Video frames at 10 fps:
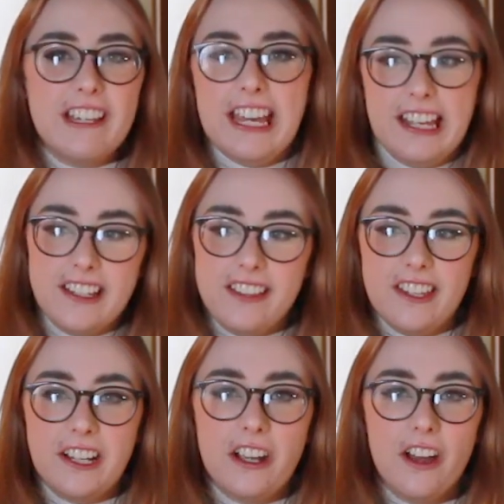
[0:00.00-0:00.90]
candy
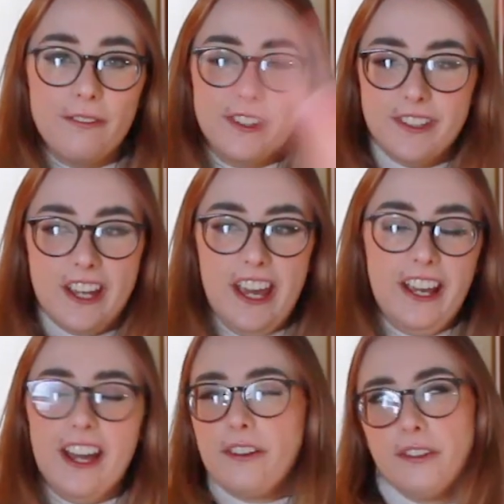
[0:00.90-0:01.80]
thing of the
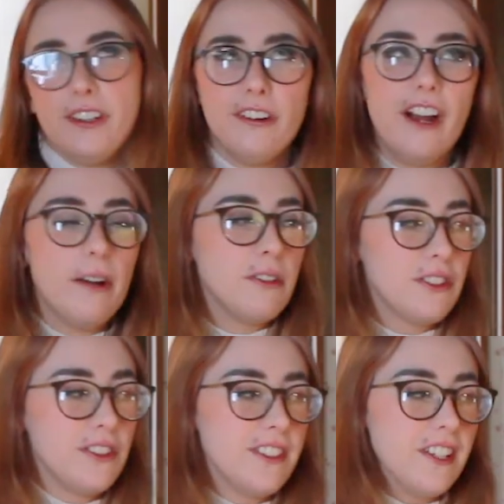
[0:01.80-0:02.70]
day. I don't know. I
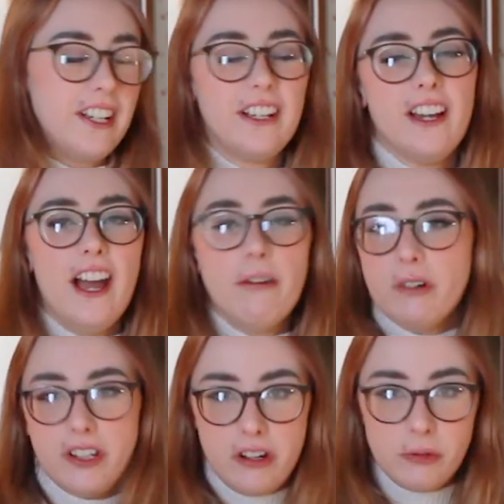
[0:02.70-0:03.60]
was just like, I
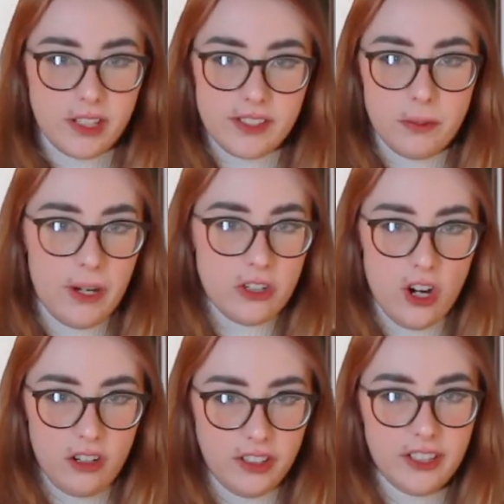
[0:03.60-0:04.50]
wanted a reason to buy
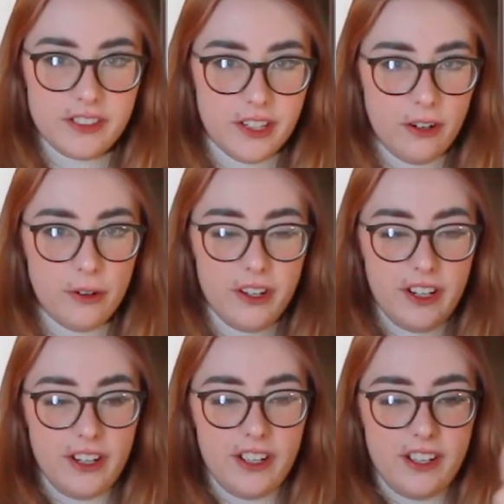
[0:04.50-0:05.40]
chocolate. So
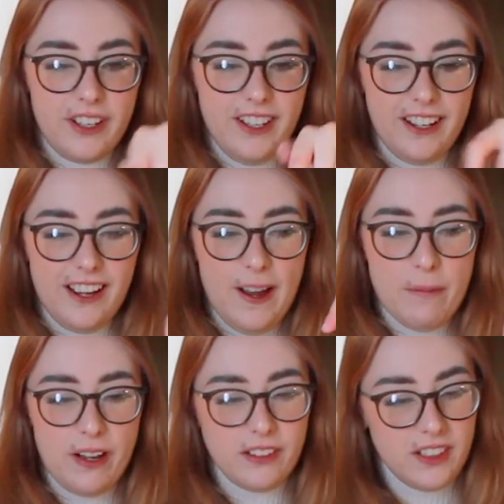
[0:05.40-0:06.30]
I
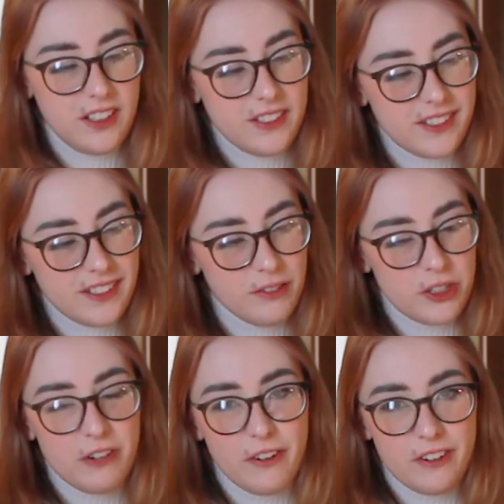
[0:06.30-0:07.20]
bought these,
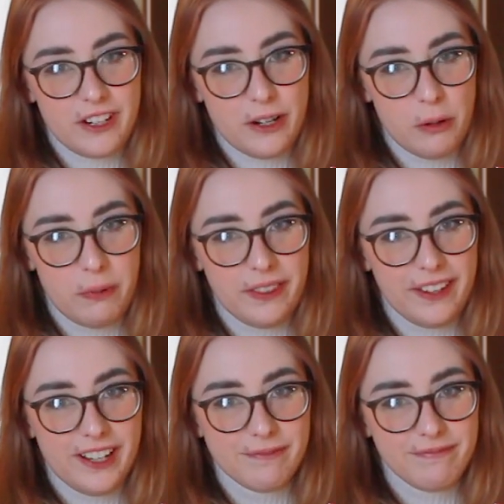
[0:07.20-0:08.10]
which I've already opened
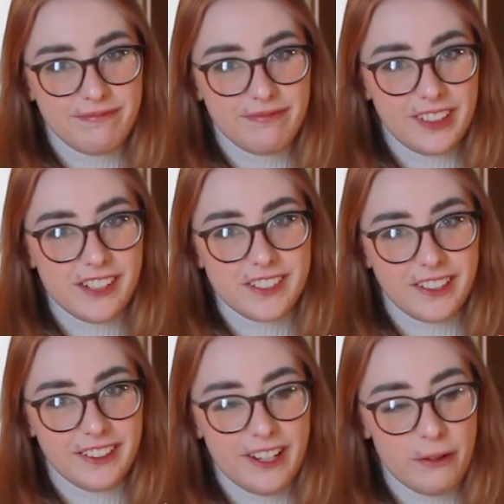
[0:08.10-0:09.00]
them because I
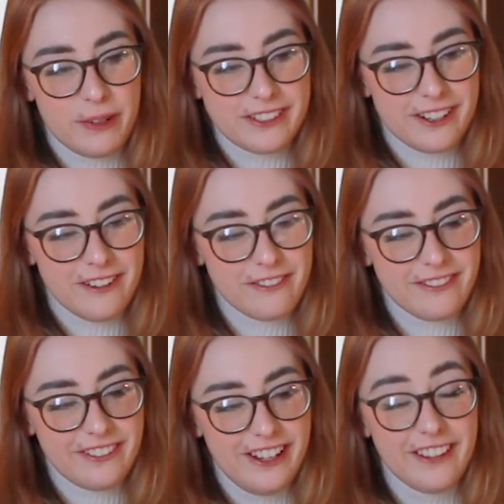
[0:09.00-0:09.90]
couldn't help myself.
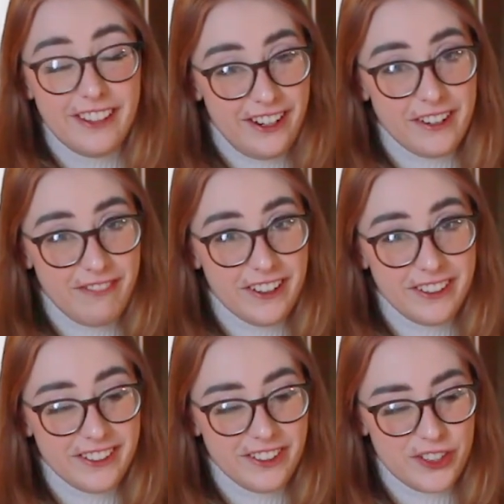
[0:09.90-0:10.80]
And they are
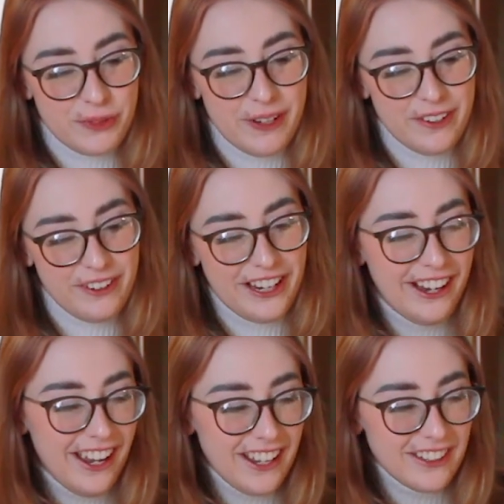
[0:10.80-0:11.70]
very delicious, by the way.
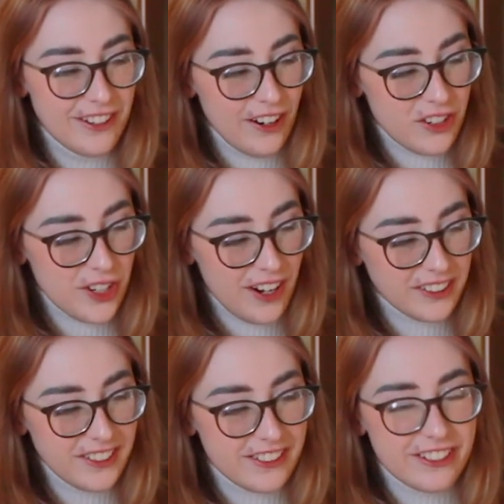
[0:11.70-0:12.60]
Dark
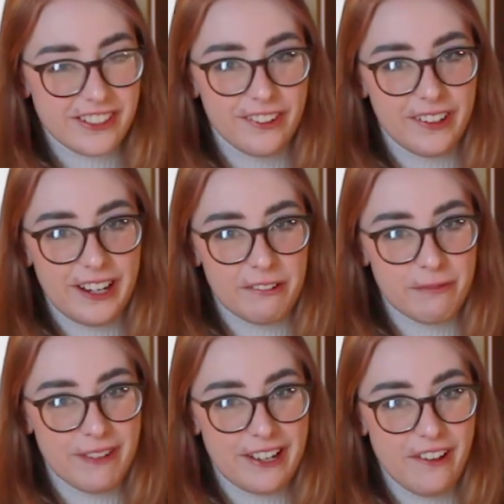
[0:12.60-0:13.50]
chocolate sea salt
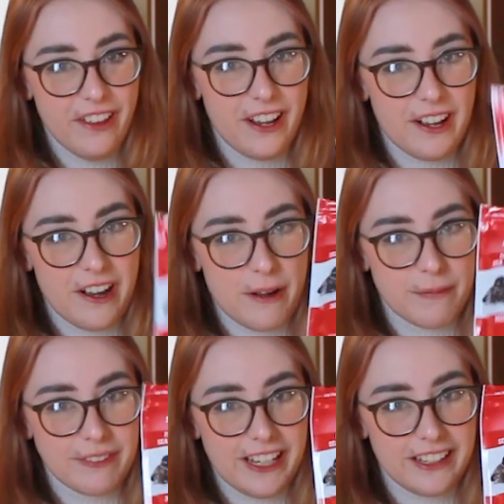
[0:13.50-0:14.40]
caramel
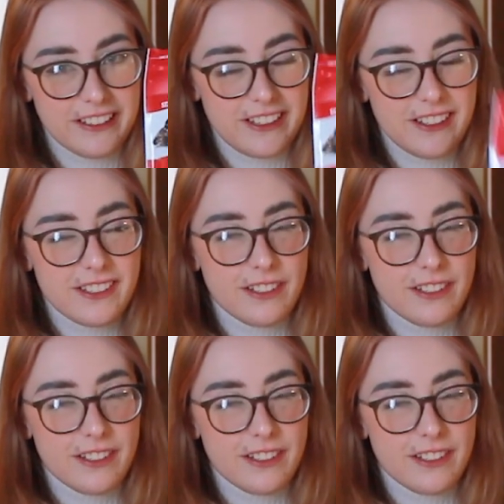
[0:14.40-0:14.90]
candies.